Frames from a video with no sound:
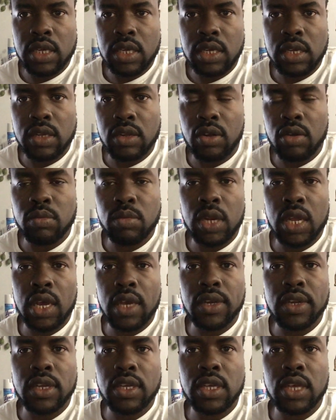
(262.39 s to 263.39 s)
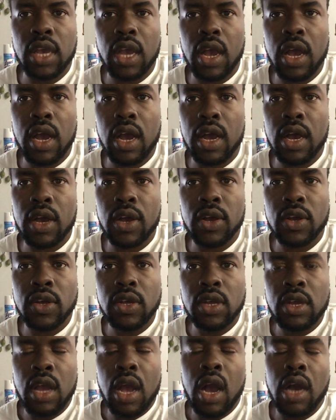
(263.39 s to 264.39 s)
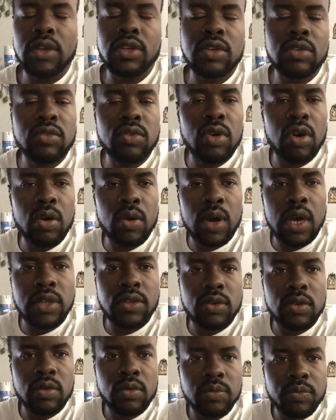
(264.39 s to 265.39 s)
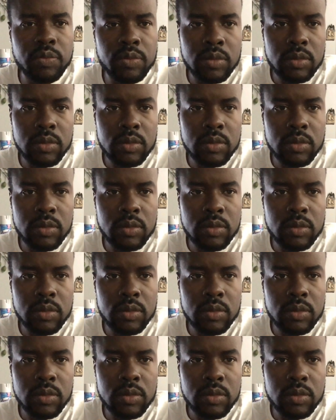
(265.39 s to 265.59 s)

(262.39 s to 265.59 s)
It come like them can't. And you know what to?